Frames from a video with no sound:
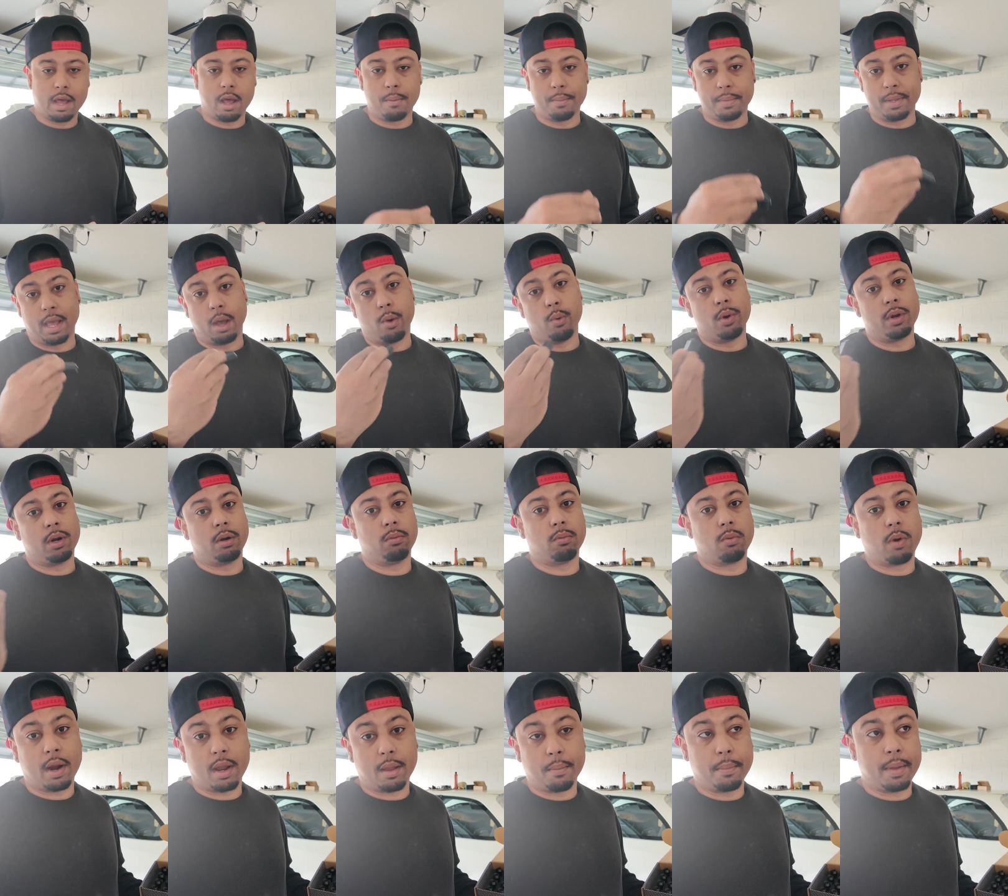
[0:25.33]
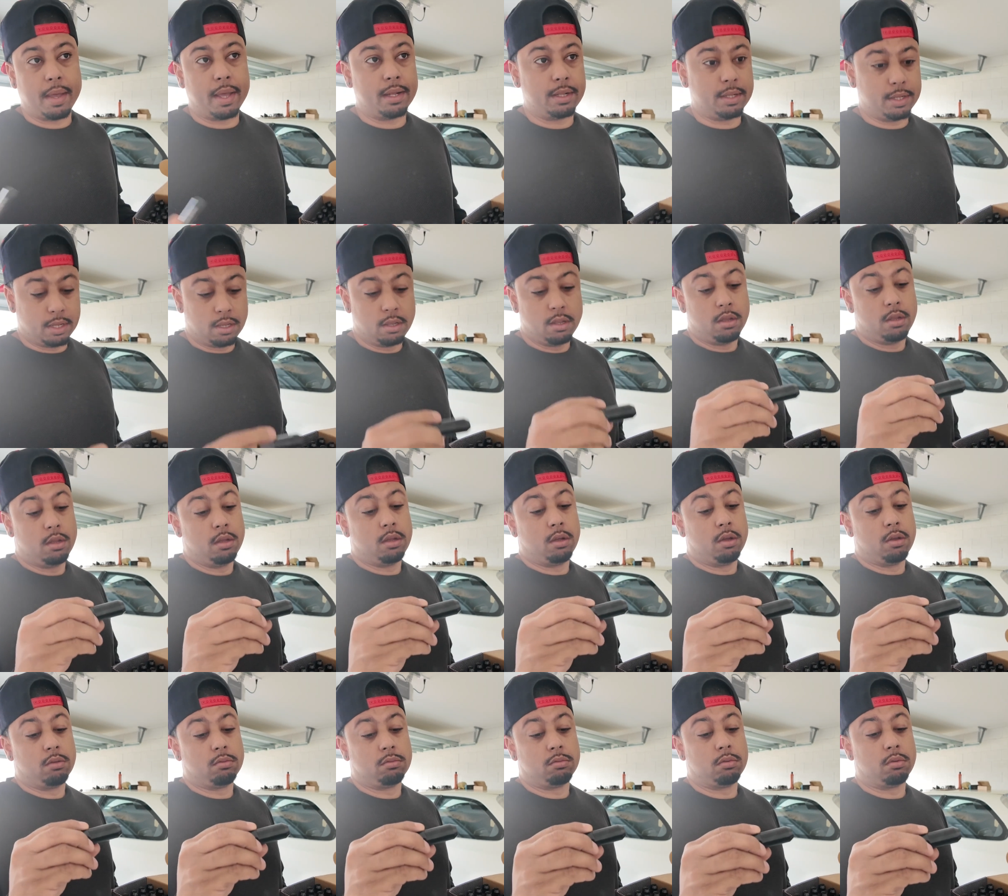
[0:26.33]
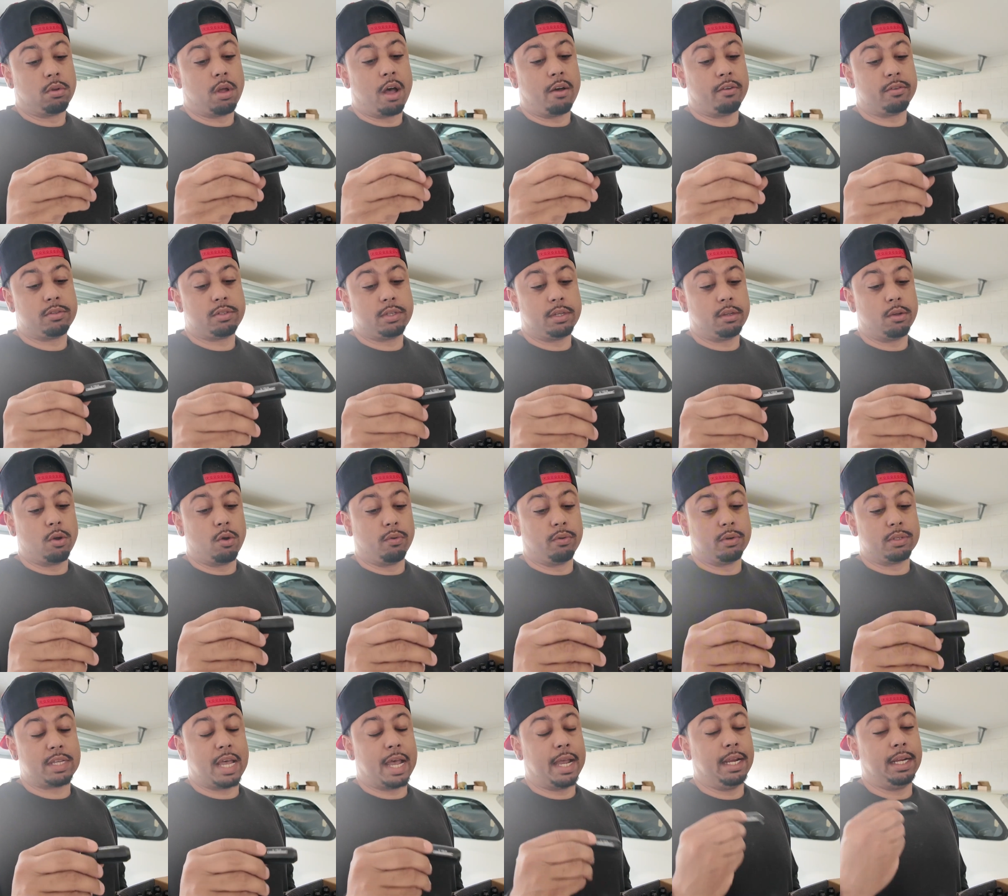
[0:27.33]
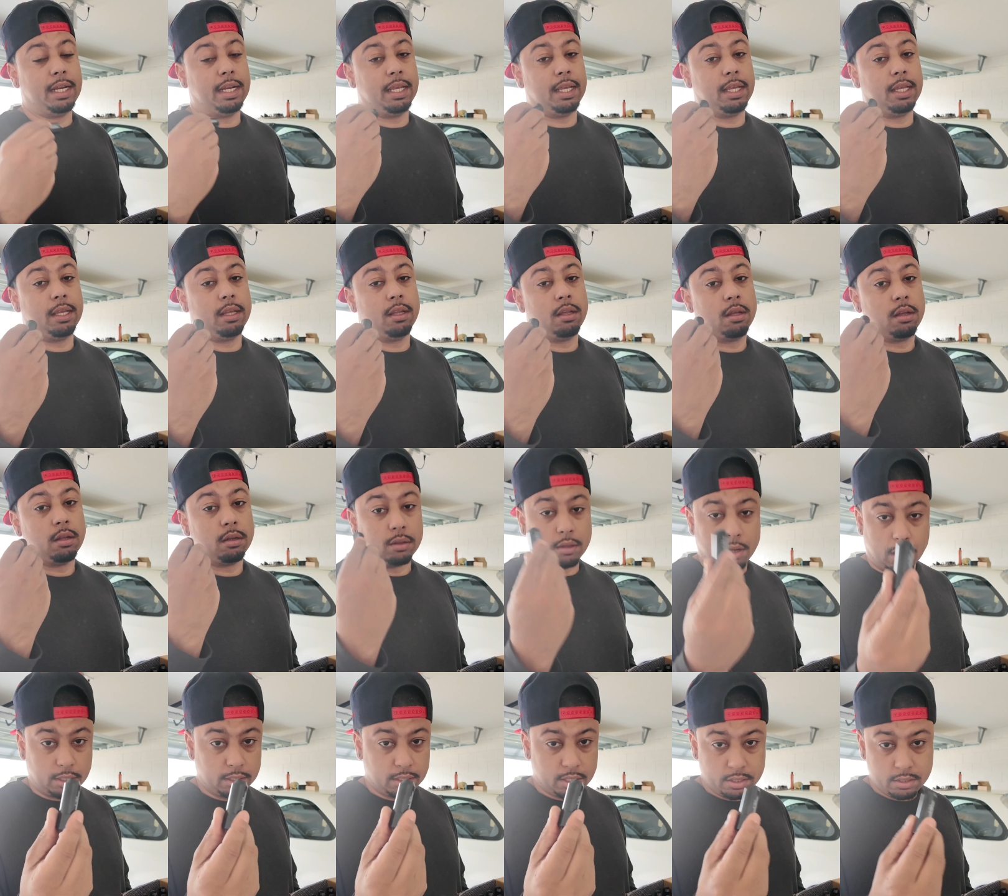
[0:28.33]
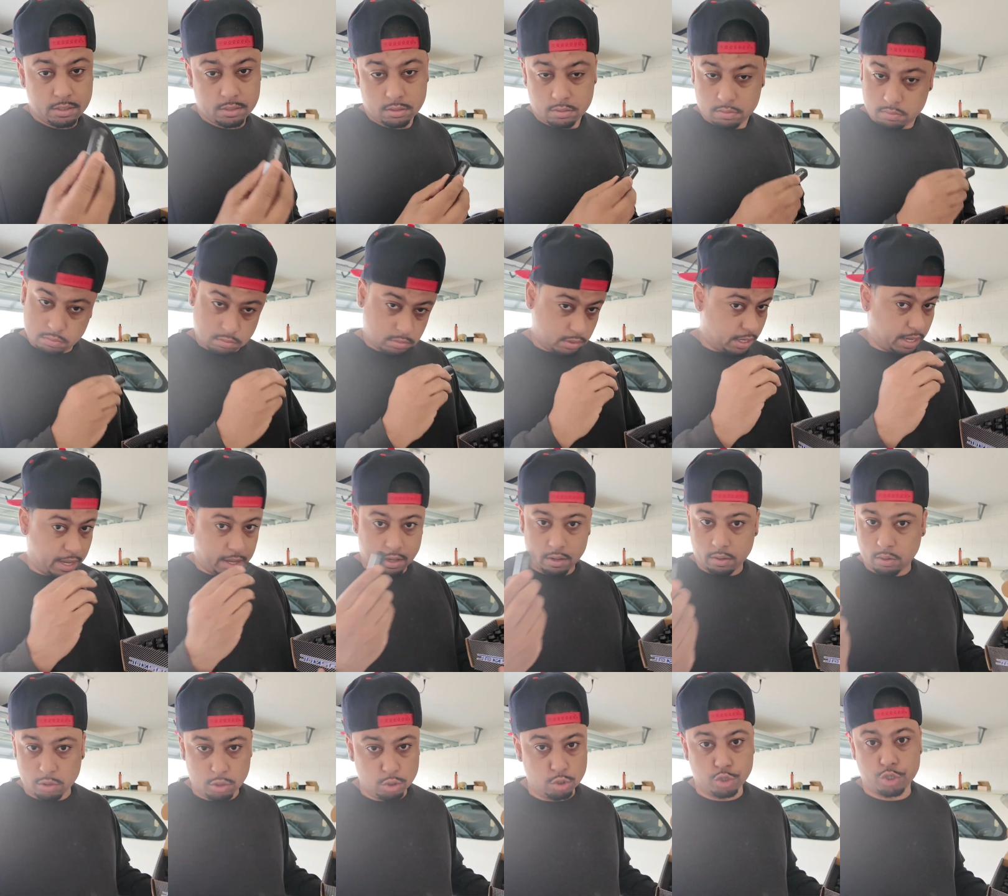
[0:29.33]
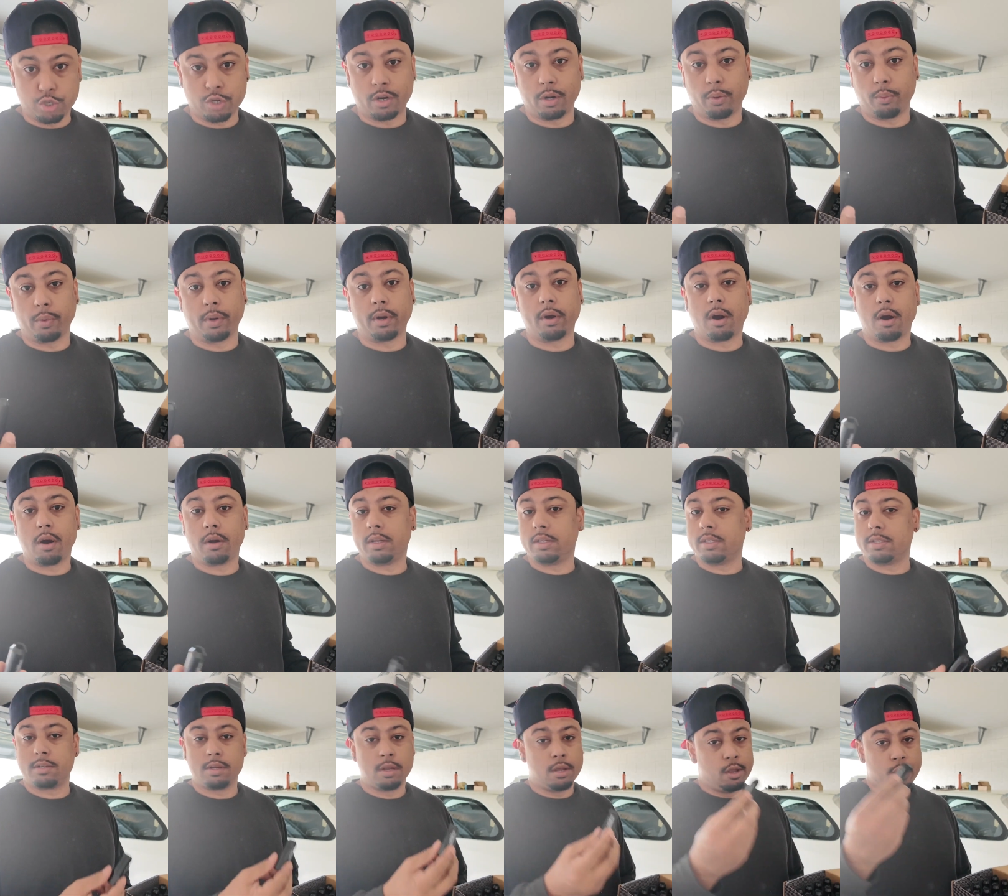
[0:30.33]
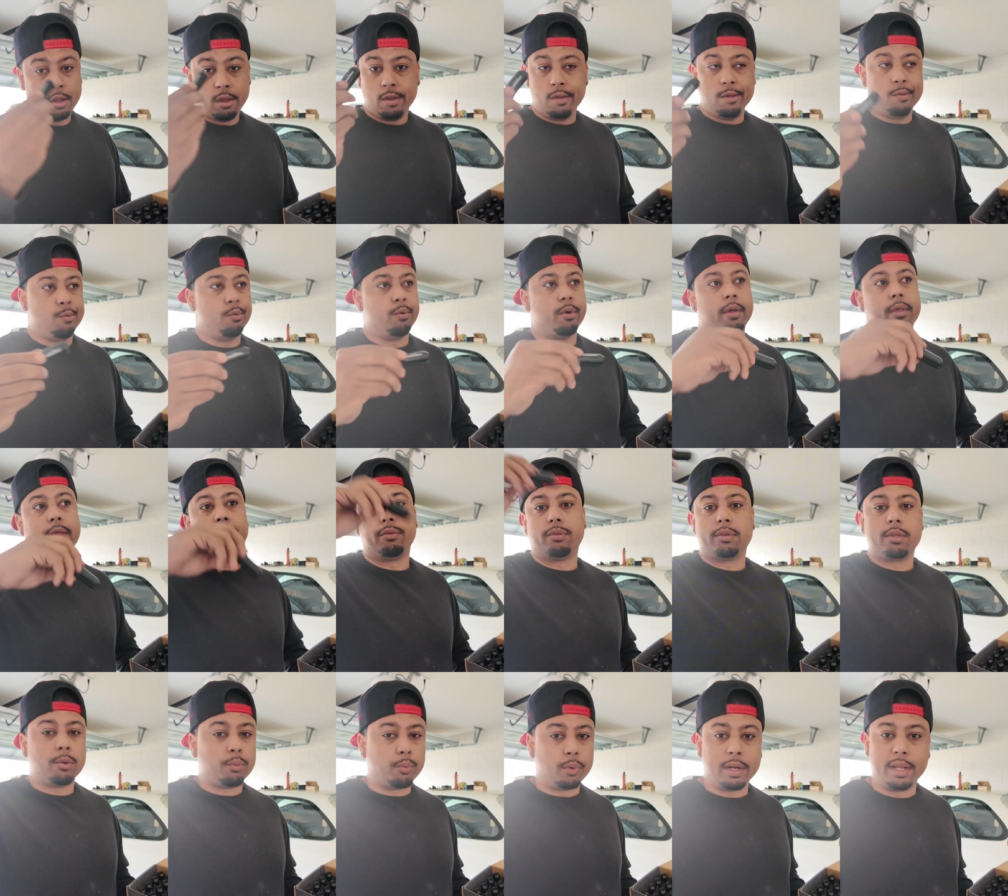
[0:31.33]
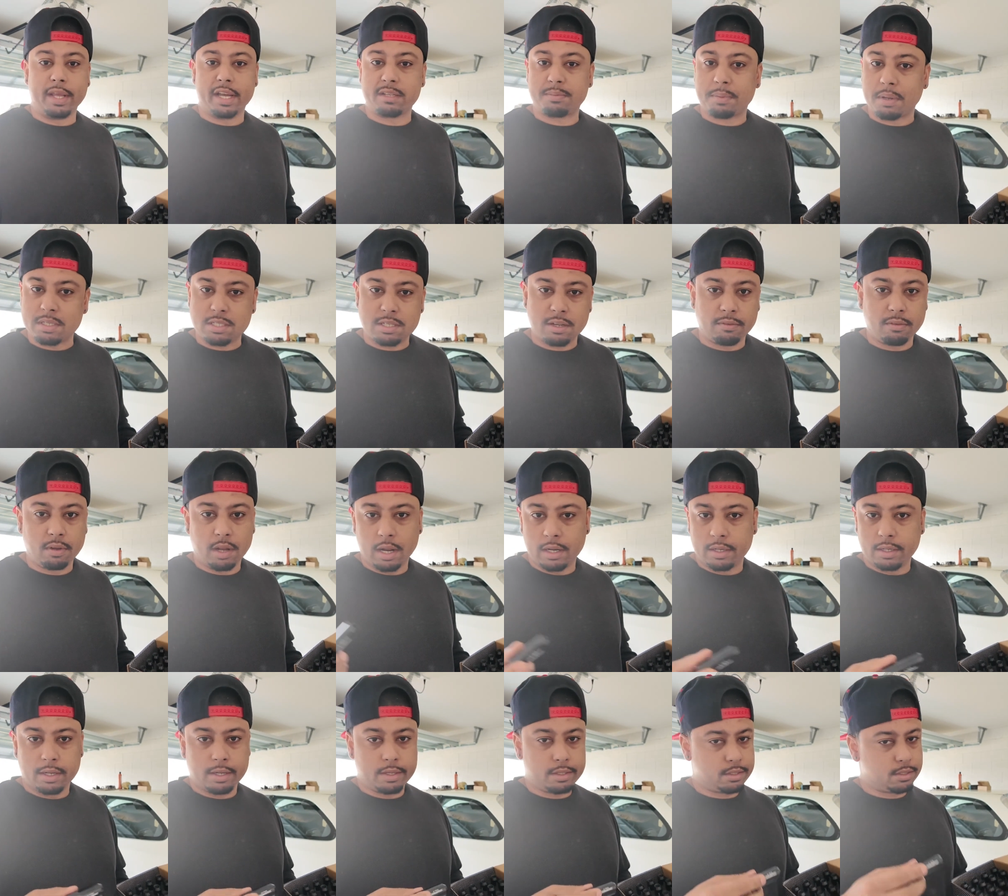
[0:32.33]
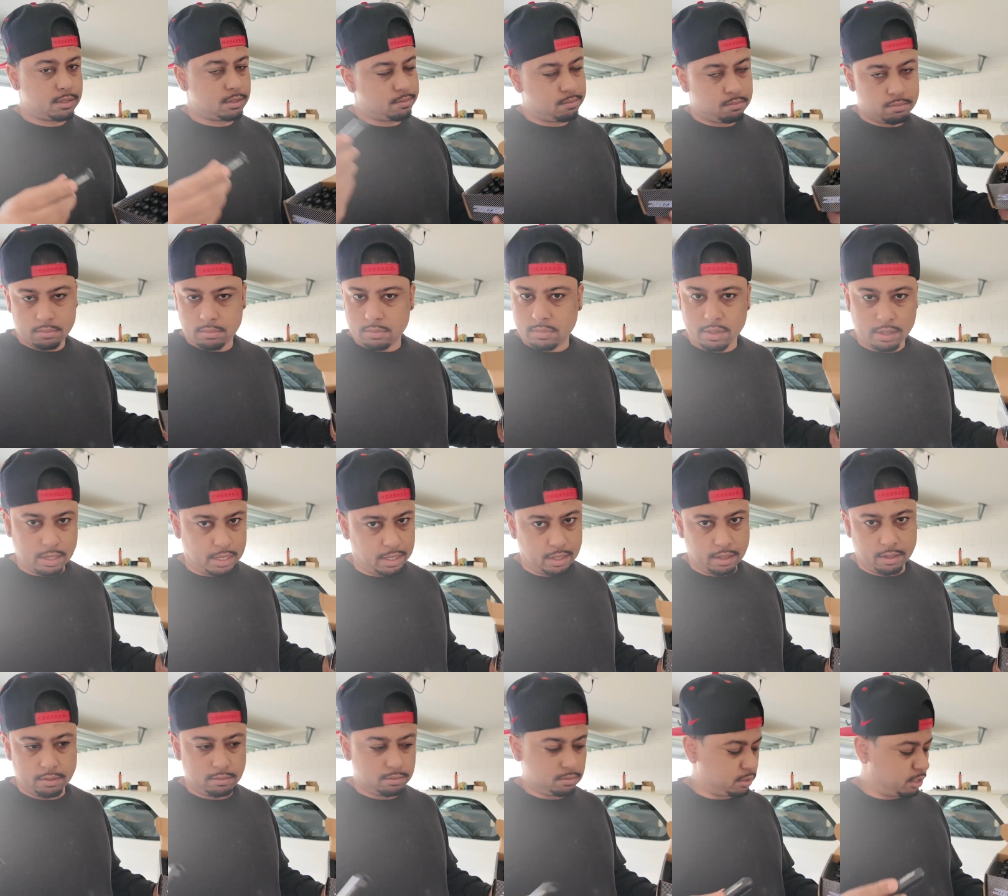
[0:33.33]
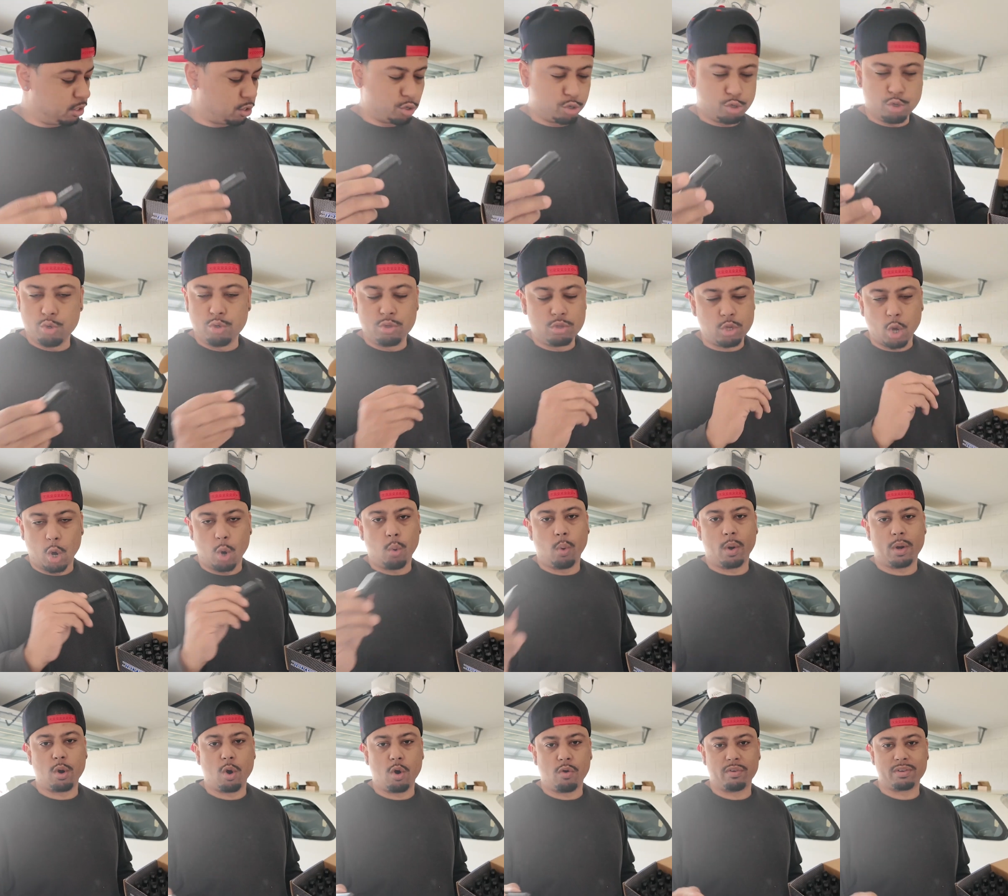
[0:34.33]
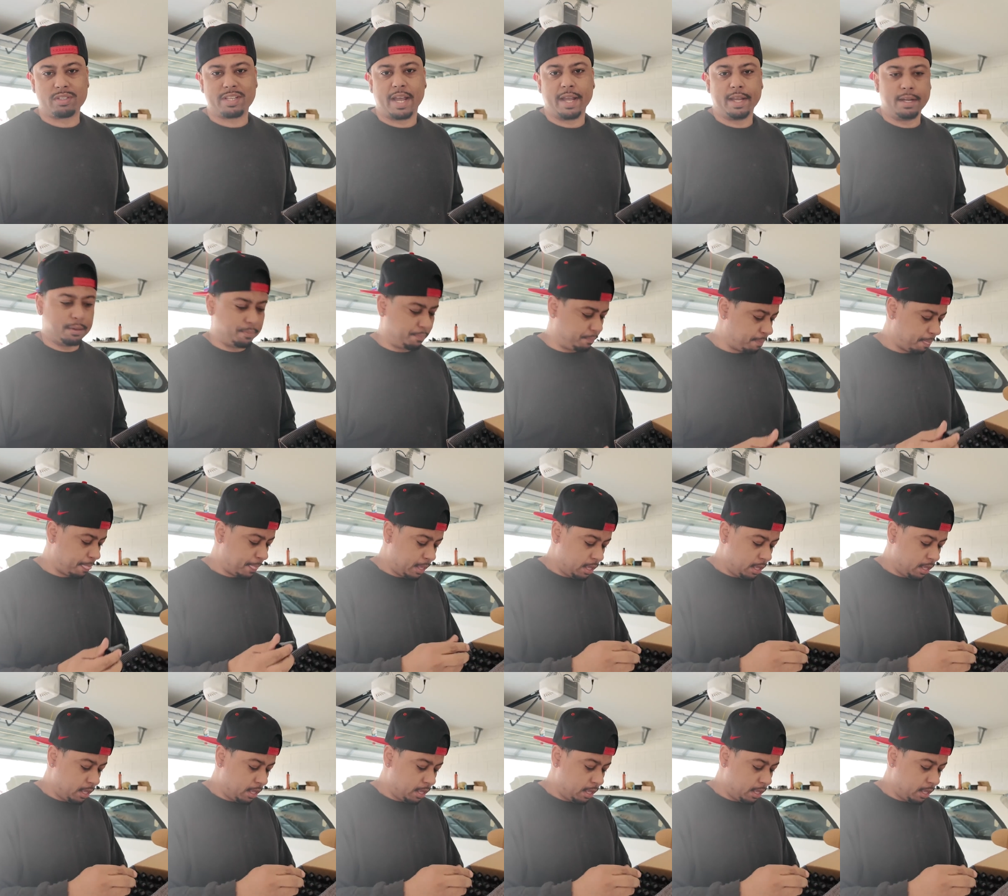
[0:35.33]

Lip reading: I mean, I wouldn't recommend, obviously, over tightening lug nuts. You shouldn't, regardless. With really expensive lug nuts, you don't want to over tighten them.